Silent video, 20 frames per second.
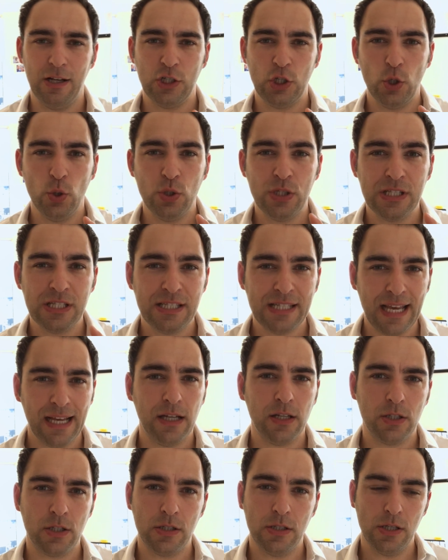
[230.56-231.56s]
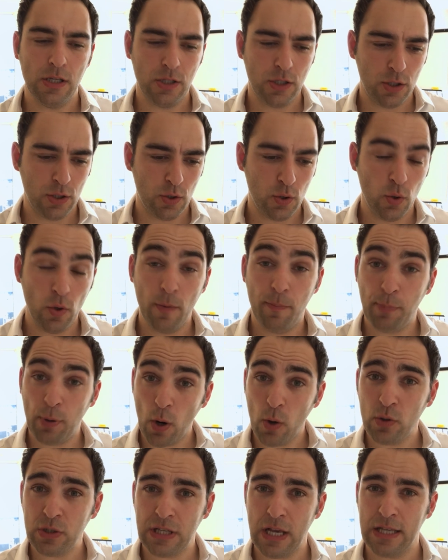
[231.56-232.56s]
to stick to the
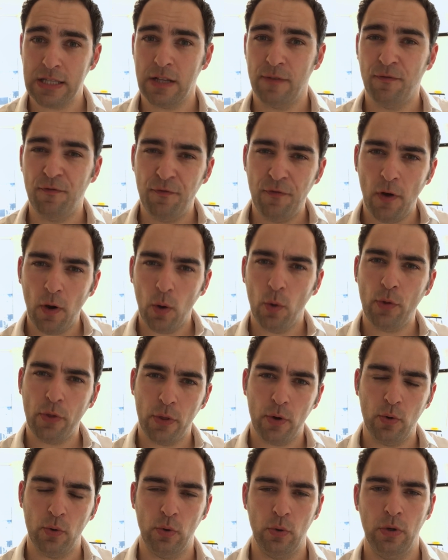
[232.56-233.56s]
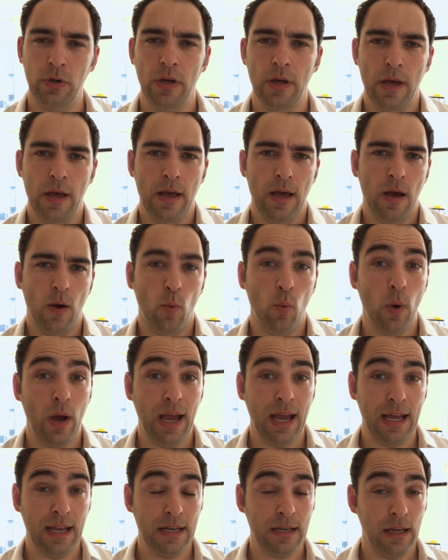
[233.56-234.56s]
process and follow through
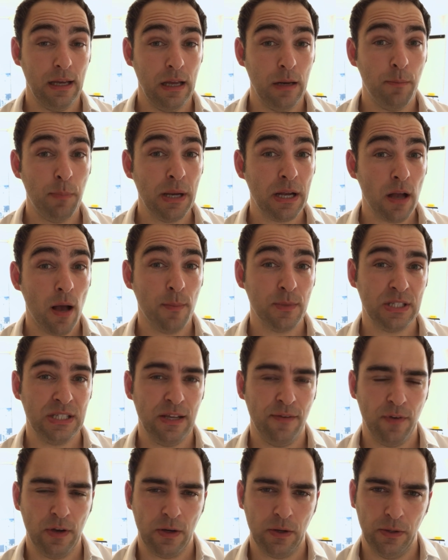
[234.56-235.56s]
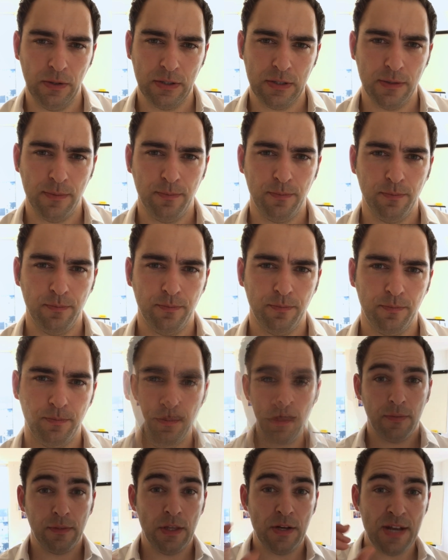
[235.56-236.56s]
when it becomes difficult.
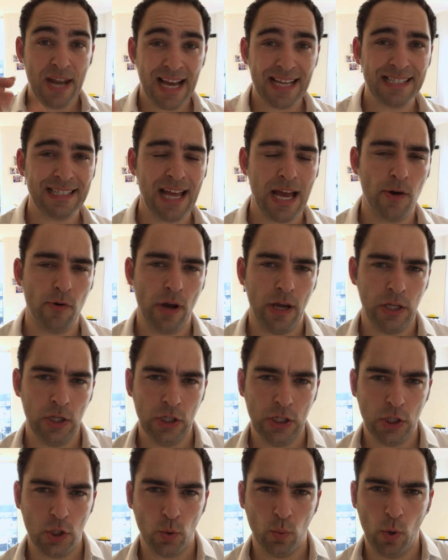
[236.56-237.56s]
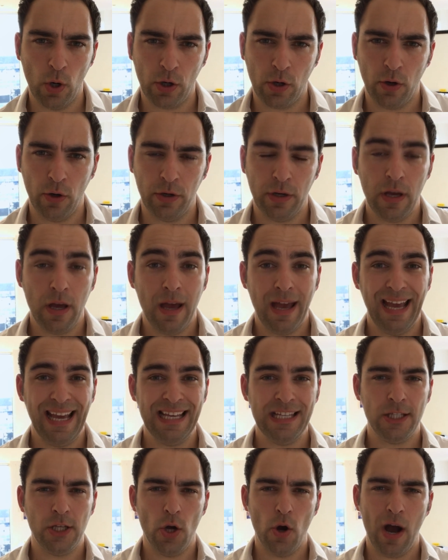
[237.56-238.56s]
The next area you need to work on
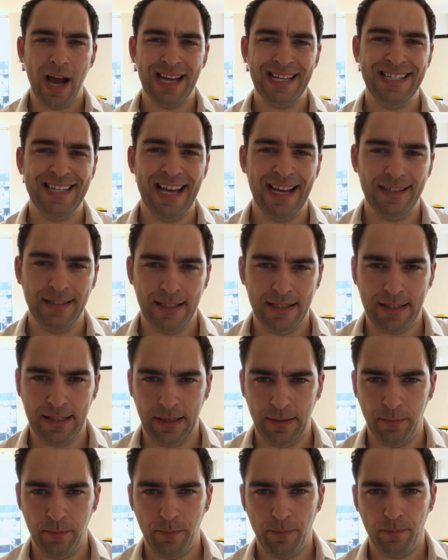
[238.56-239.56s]
is your identity.